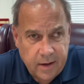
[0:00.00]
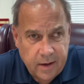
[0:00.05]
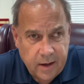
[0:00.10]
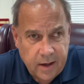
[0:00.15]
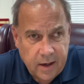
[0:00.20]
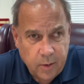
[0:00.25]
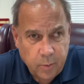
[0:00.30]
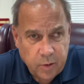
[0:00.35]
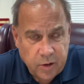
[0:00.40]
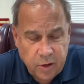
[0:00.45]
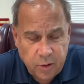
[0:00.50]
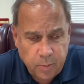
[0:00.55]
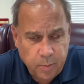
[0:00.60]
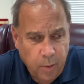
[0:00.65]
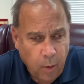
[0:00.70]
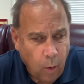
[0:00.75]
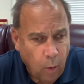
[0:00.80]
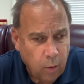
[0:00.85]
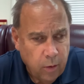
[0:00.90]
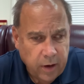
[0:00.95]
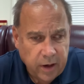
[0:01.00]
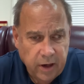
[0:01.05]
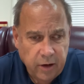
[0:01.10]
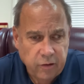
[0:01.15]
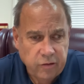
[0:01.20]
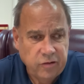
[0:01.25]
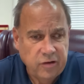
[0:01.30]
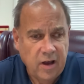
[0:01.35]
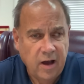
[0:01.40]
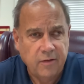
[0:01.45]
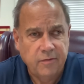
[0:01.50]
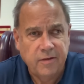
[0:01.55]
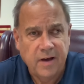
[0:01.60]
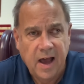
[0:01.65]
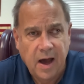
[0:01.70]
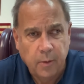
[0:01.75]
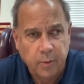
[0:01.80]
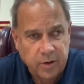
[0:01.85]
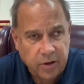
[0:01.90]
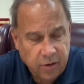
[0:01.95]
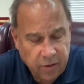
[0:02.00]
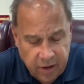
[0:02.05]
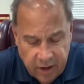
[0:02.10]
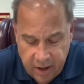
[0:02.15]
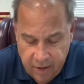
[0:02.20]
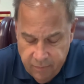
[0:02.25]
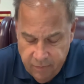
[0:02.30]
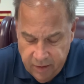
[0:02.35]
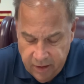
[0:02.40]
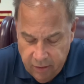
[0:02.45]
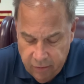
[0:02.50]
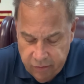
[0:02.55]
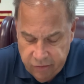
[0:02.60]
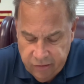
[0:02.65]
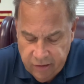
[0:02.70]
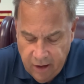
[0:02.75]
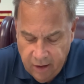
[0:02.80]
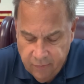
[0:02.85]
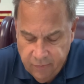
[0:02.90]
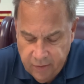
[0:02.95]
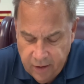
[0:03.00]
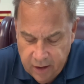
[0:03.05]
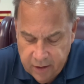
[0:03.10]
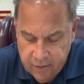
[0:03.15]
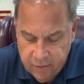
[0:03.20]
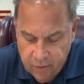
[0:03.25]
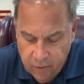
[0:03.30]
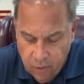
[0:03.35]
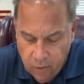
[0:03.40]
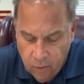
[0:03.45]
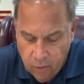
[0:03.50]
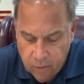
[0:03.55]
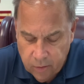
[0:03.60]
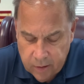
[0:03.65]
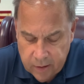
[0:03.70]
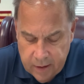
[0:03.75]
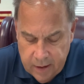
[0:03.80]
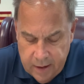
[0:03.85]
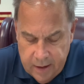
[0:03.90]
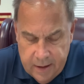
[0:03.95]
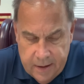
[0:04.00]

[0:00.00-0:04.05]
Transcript: When you're pouring yourself out, when you're giving yourself unto the Lord,